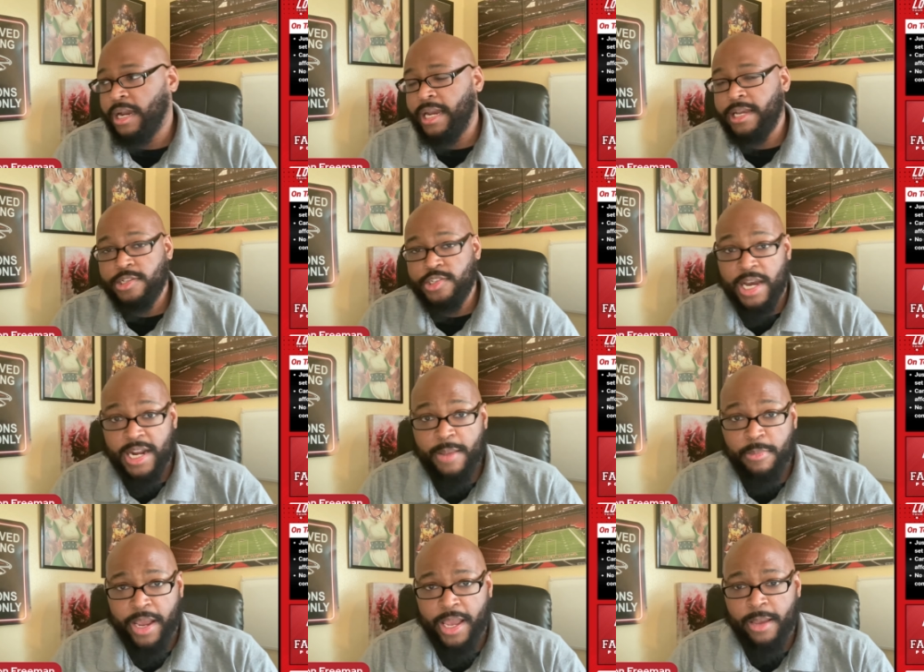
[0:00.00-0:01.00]
Right. John
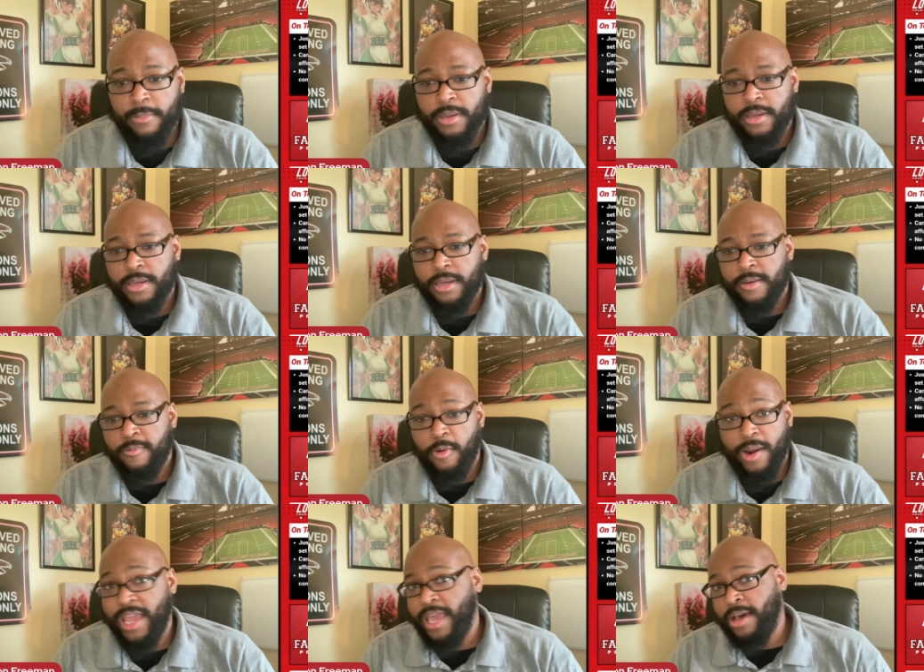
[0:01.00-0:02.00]
Abraham
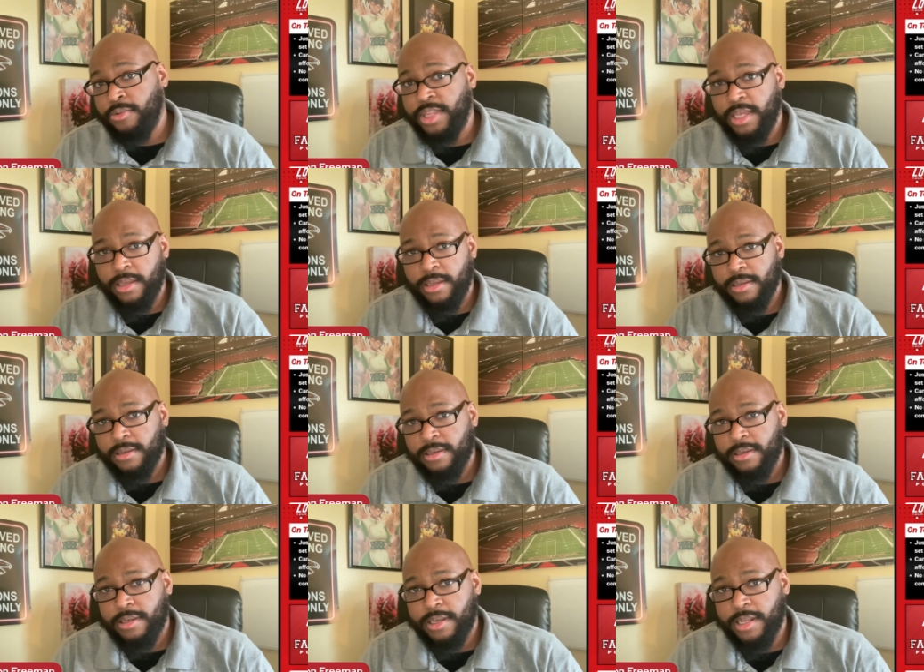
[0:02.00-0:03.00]
for a healthy
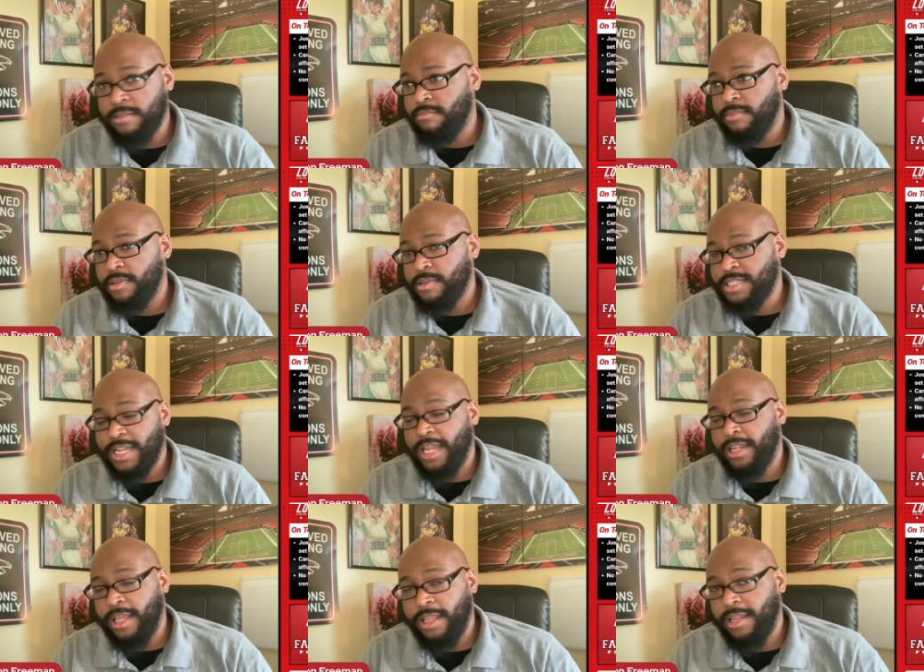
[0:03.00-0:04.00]
and
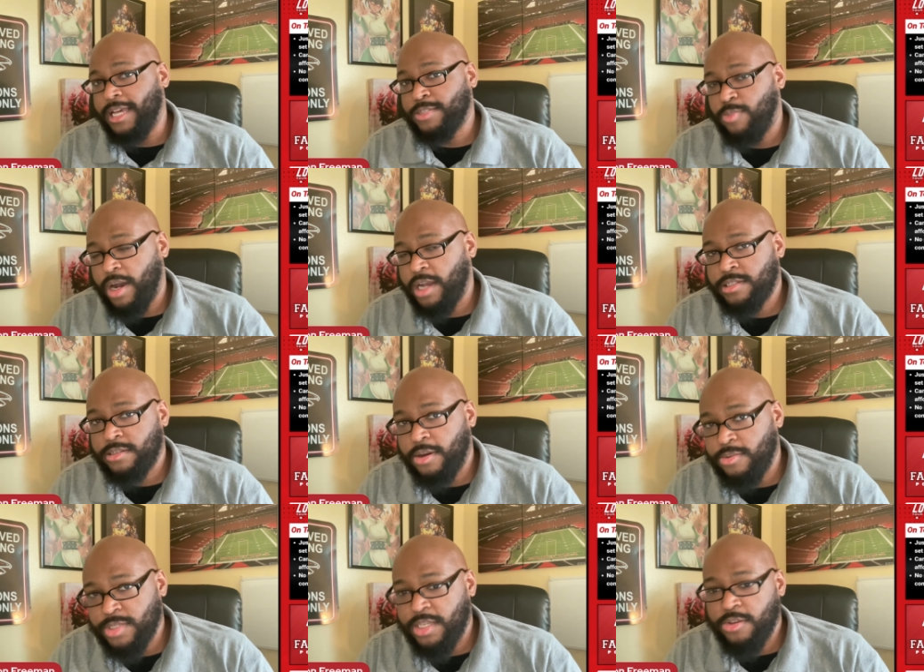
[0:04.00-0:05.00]
slightly less washed
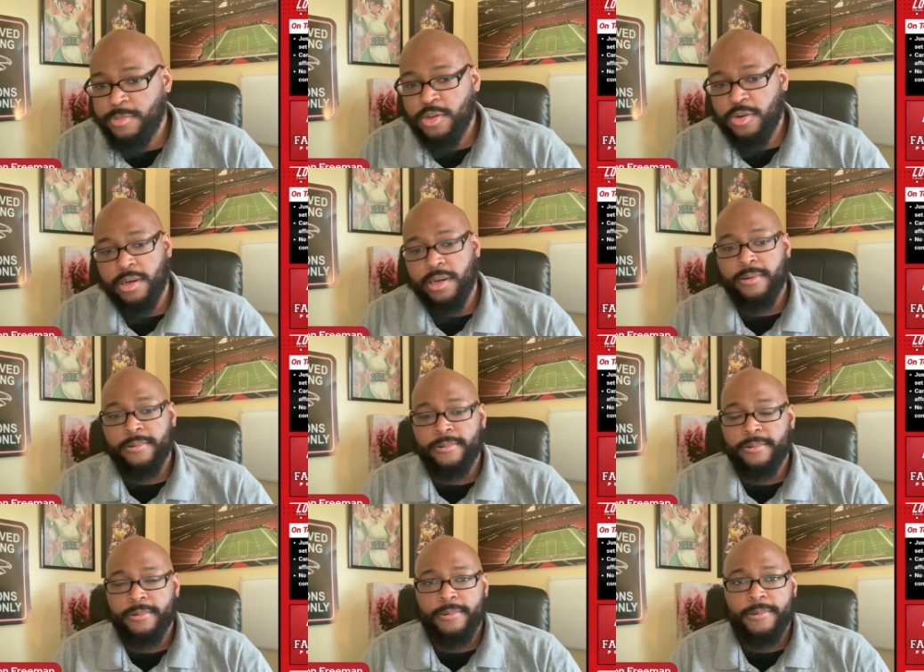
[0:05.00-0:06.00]
Osi Umenyiora.
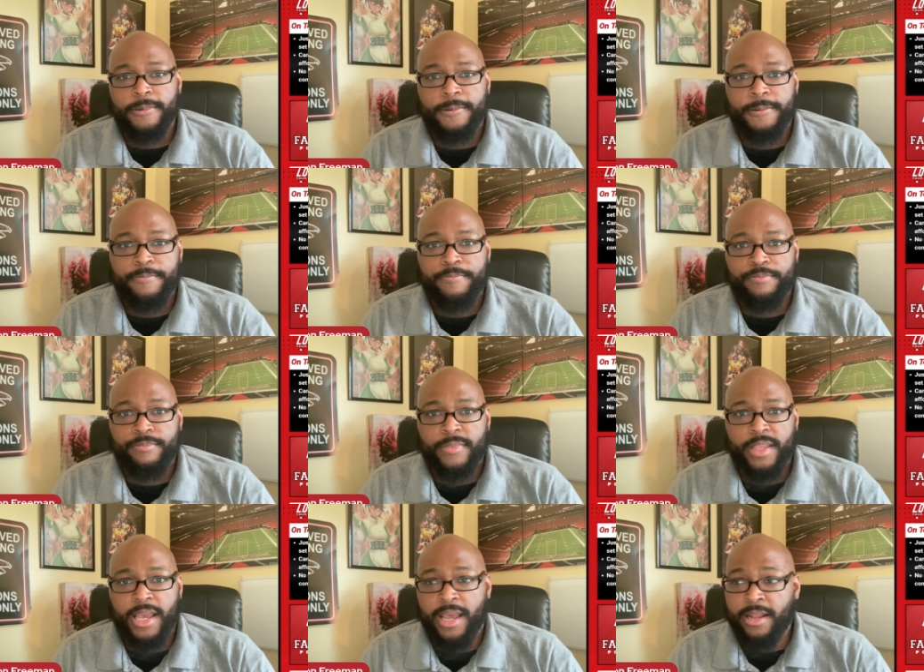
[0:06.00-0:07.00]

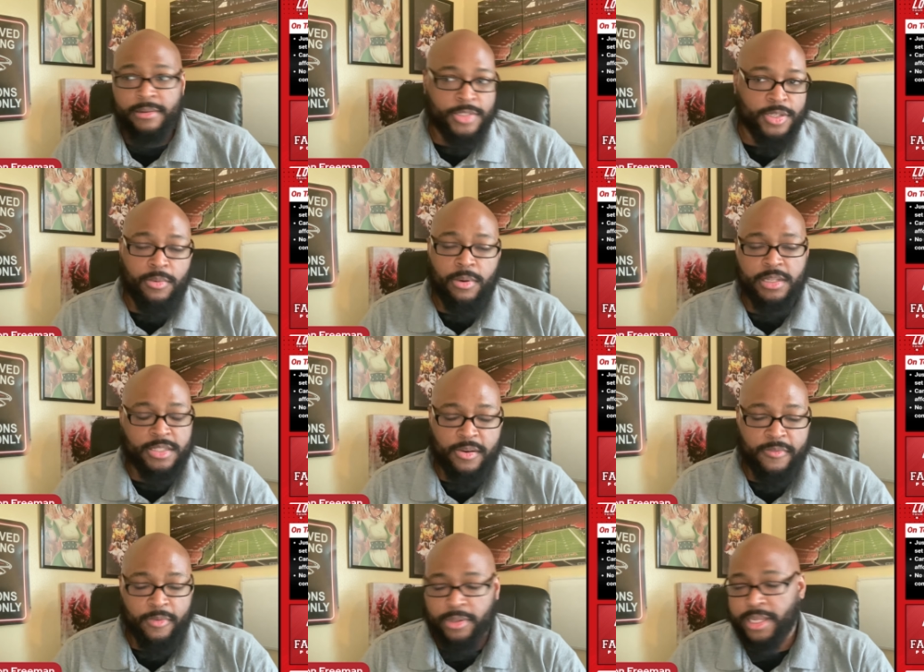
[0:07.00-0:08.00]
And so on and
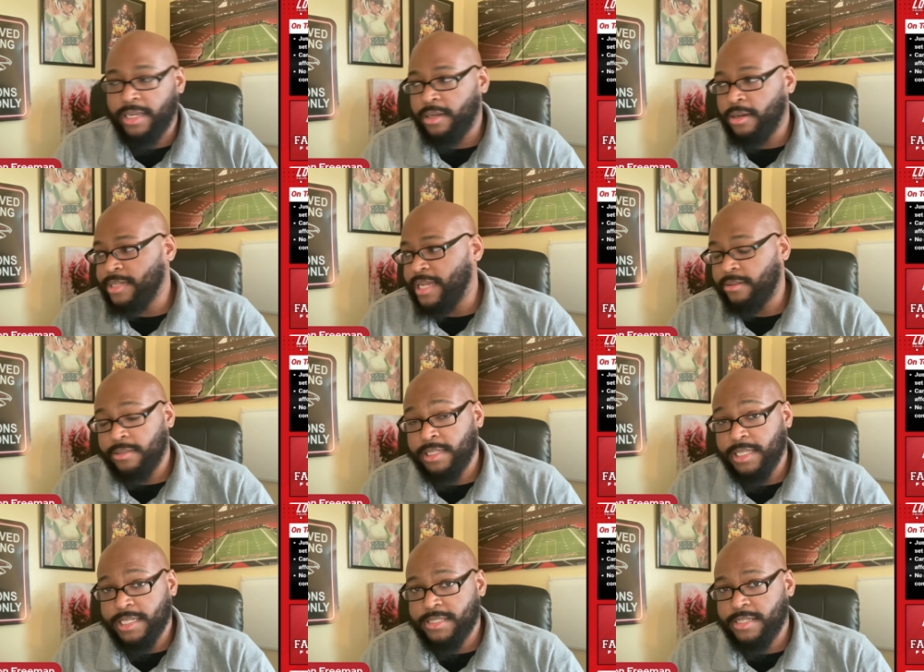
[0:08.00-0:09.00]
so forth. I can go down
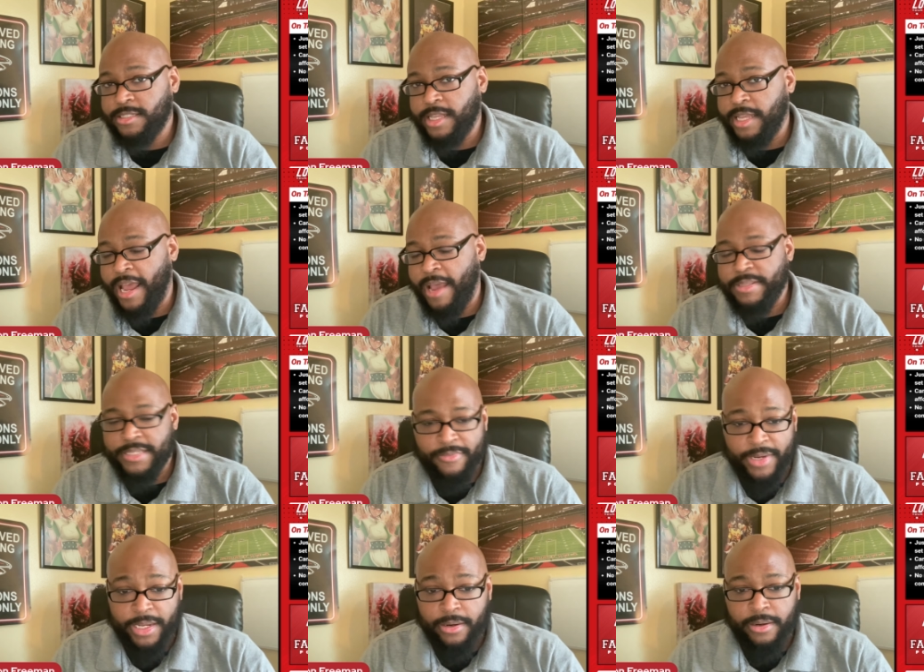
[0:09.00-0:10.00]
the list. It, it happens
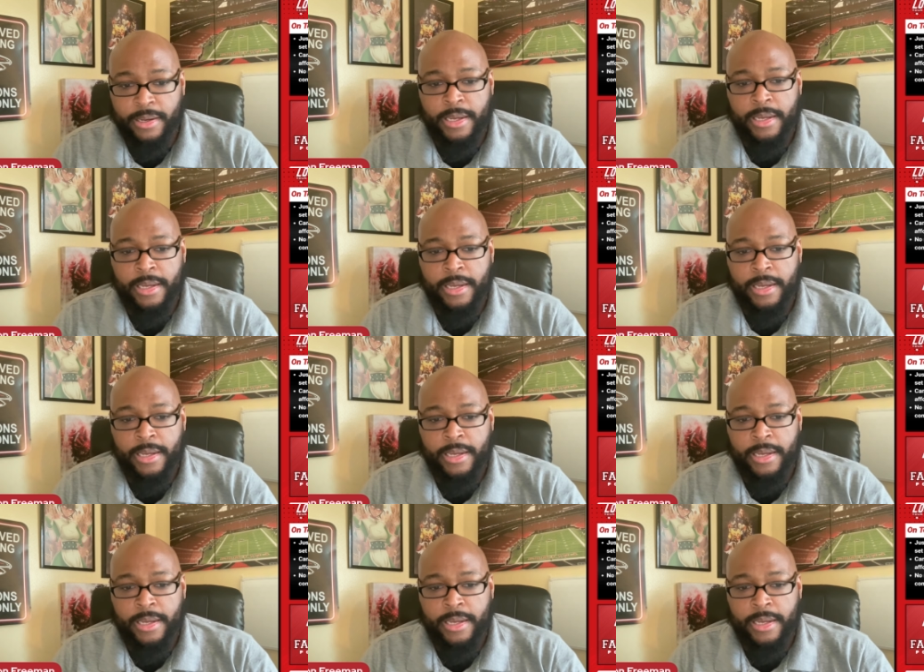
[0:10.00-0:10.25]
every year.